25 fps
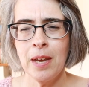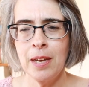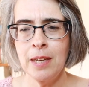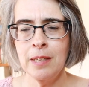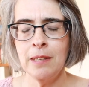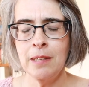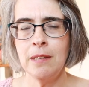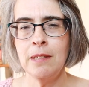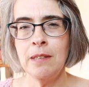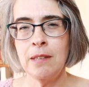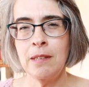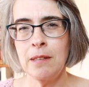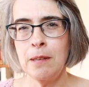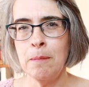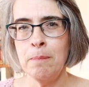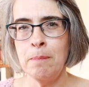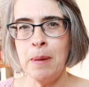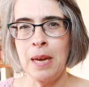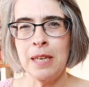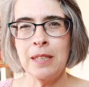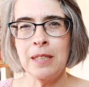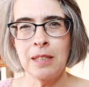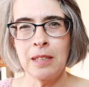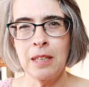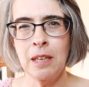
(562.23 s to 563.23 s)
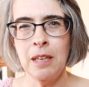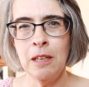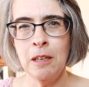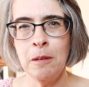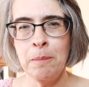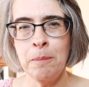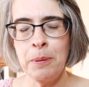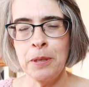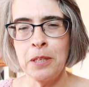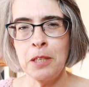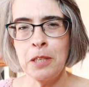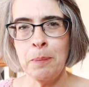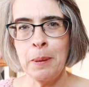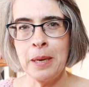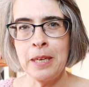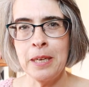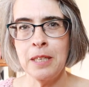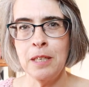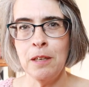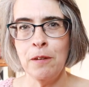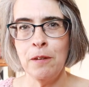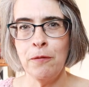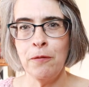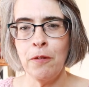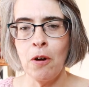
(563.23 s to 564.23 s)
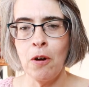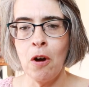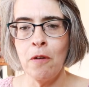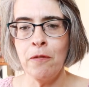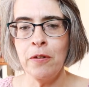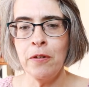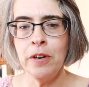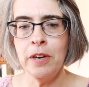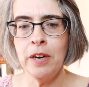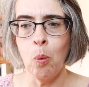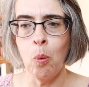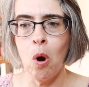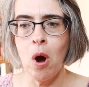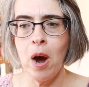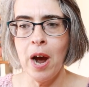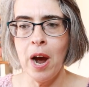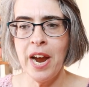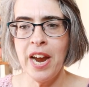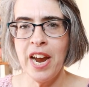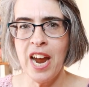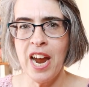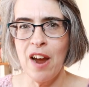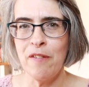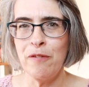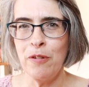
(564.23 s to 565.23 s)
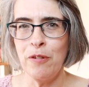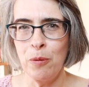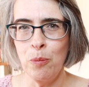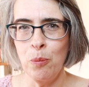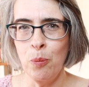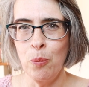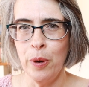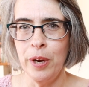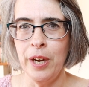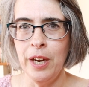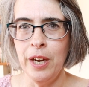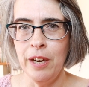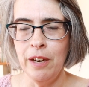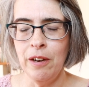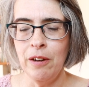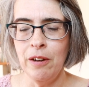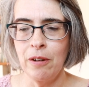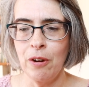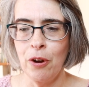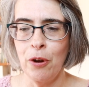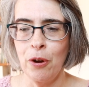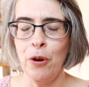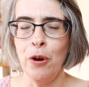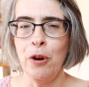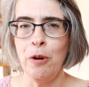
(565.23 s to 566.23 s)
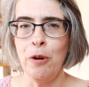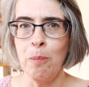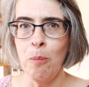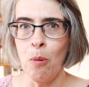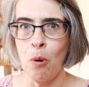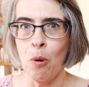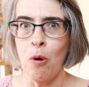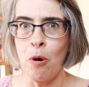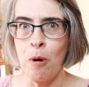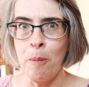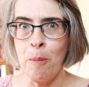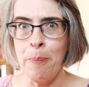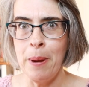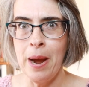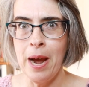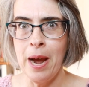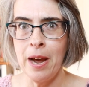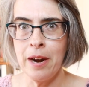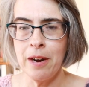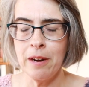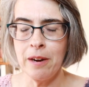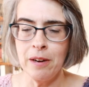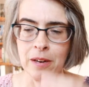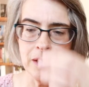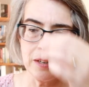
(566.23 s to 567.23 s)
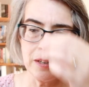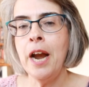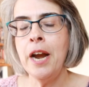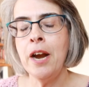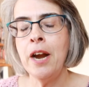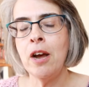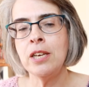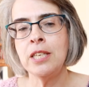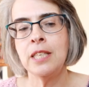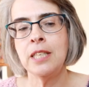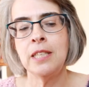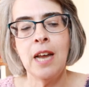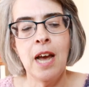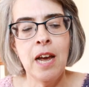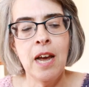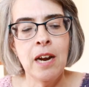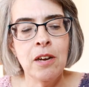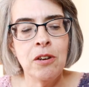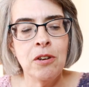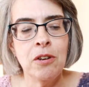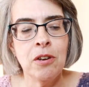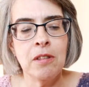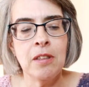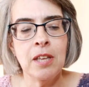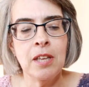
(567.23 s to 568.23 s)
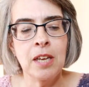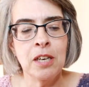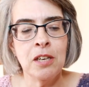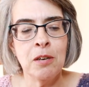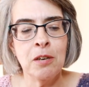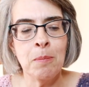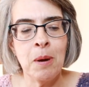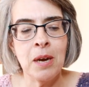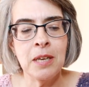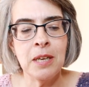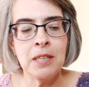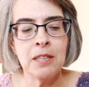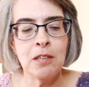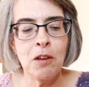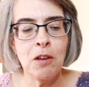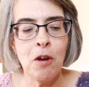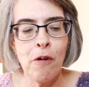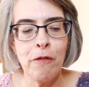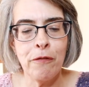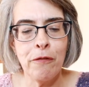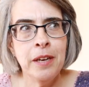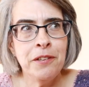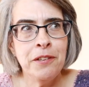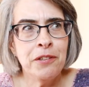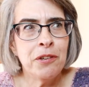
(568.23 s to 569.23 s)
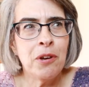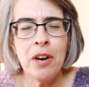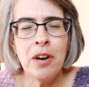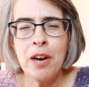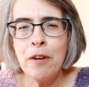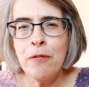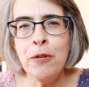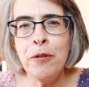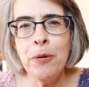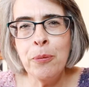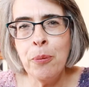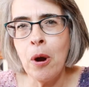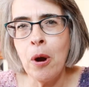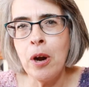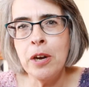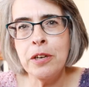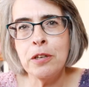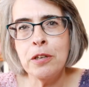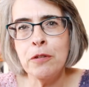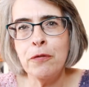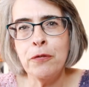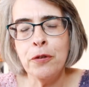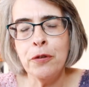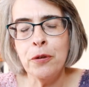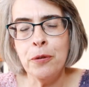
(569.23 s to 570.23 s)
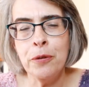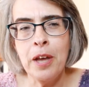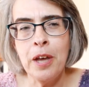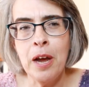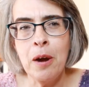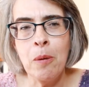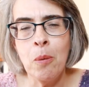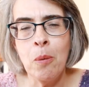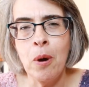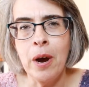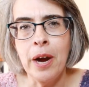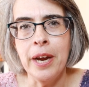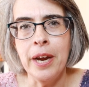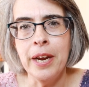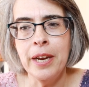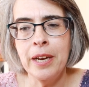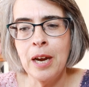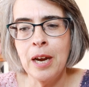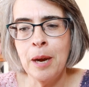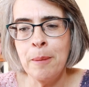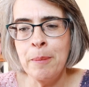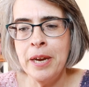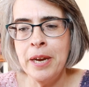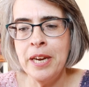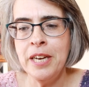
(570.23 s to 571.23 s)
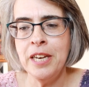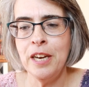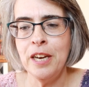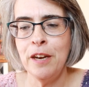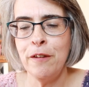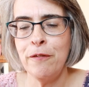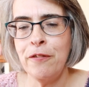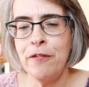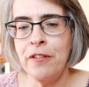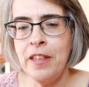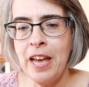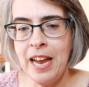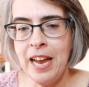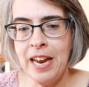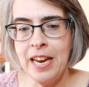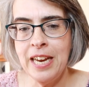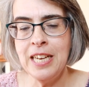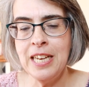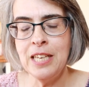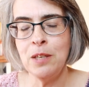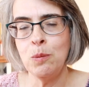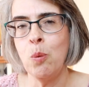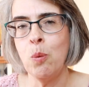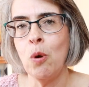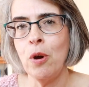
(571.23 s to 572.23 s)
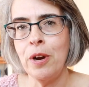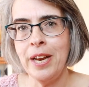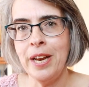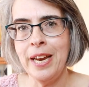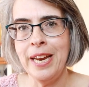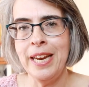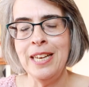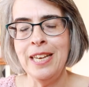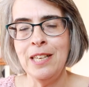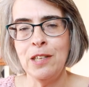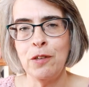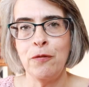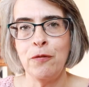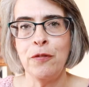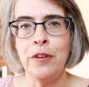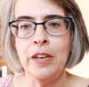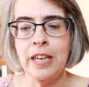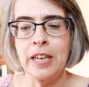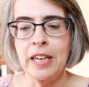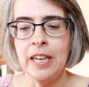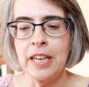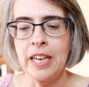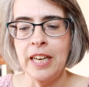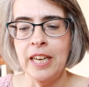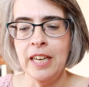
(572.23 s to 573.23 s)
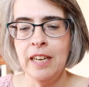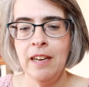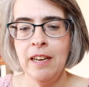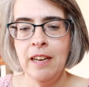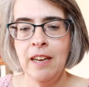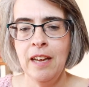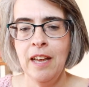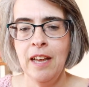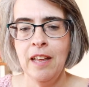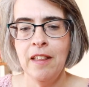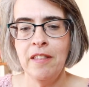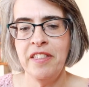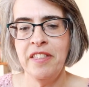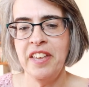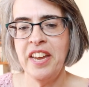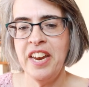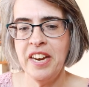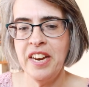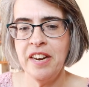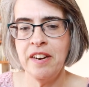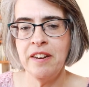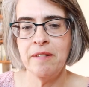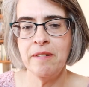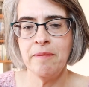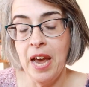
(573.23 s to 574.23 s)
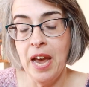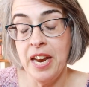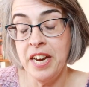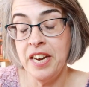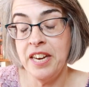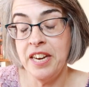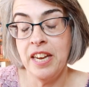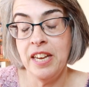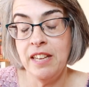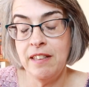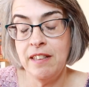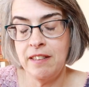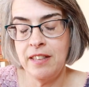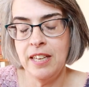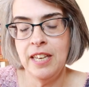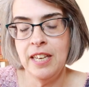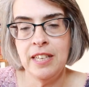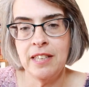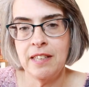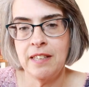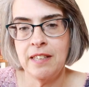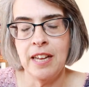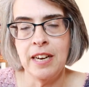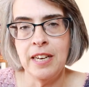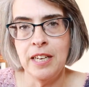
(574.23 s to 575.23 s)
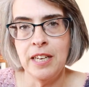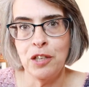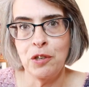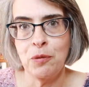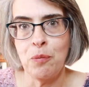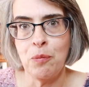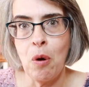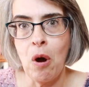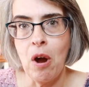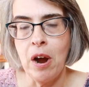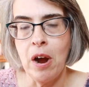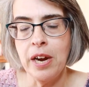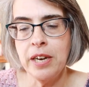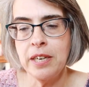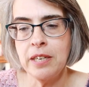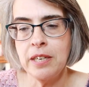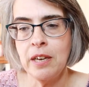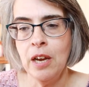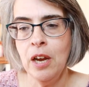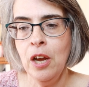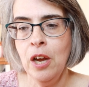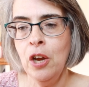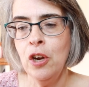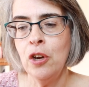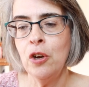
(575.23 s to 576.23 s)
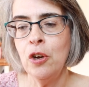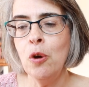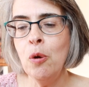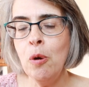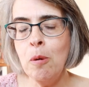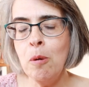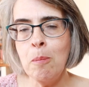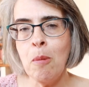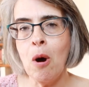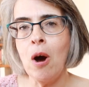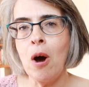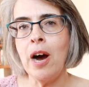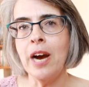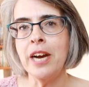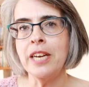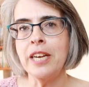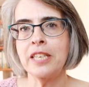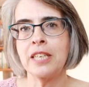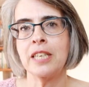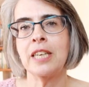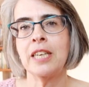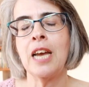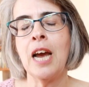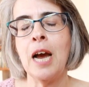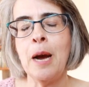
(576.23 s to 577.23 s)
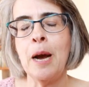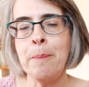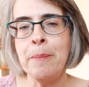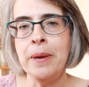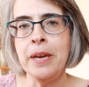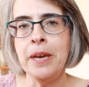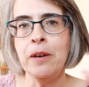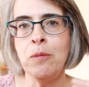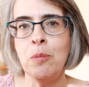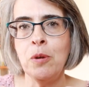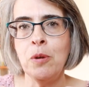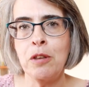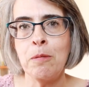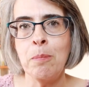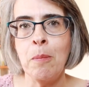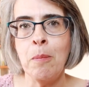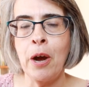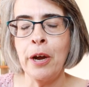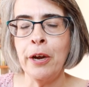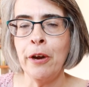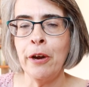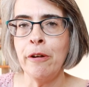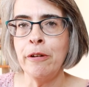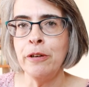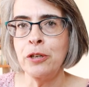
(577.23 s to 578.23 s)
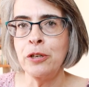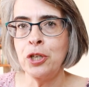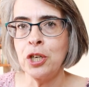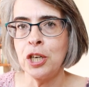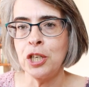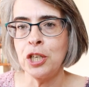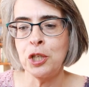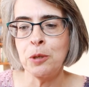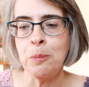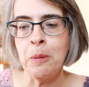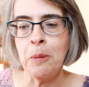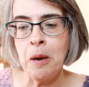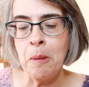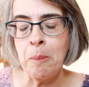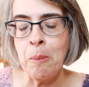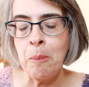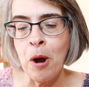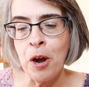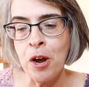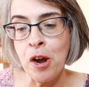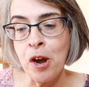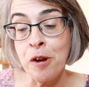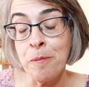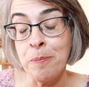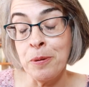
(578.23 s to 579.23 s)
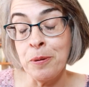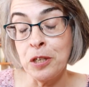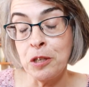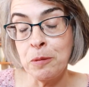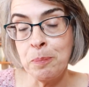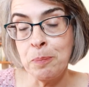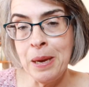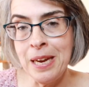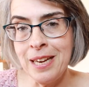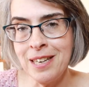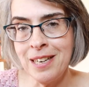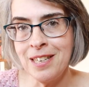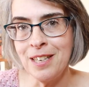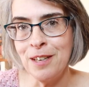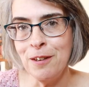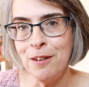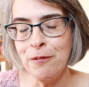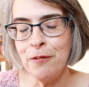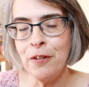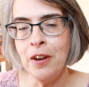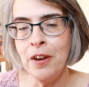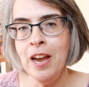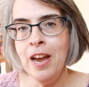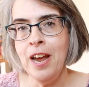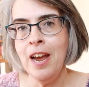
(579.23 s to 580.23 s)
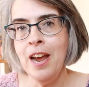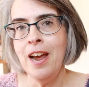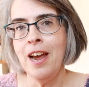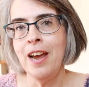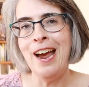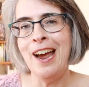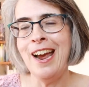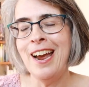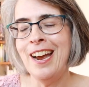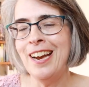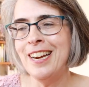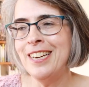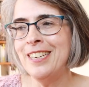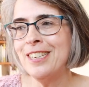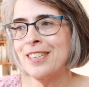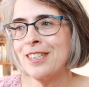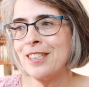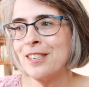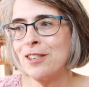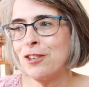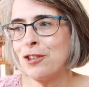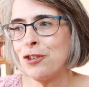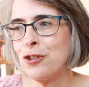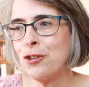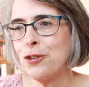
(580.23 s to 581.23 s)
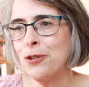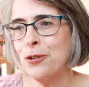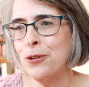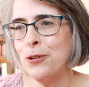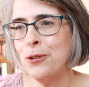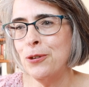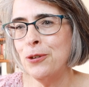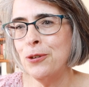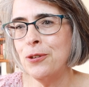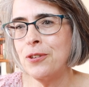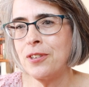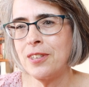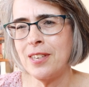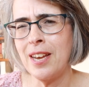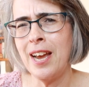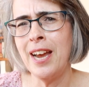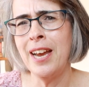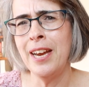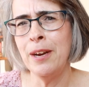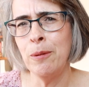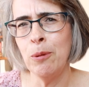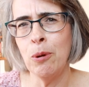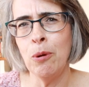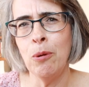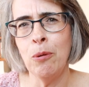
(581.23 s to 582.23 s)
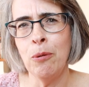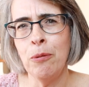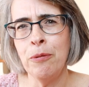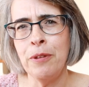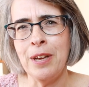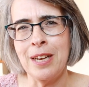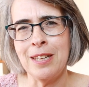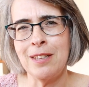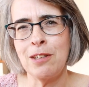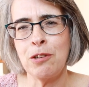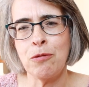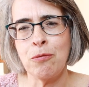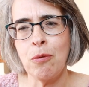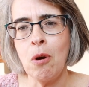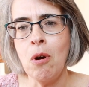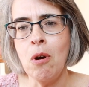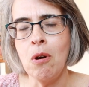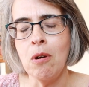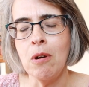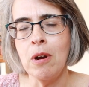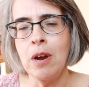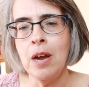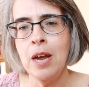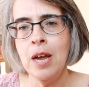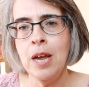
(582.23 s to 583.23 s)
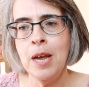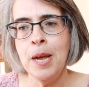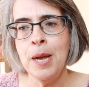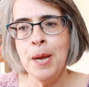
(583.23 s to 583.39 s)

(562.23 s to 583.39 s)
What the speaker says: Is this the masculine perspective of it? Why haven't we heard more about it? And I started to think to myself, he's got every right to feel that way. I mean, if that is what he's feeling, then, and he thinks that is right, who am I to come in with my own judgment and my own perspective and to say, well, that's wrong?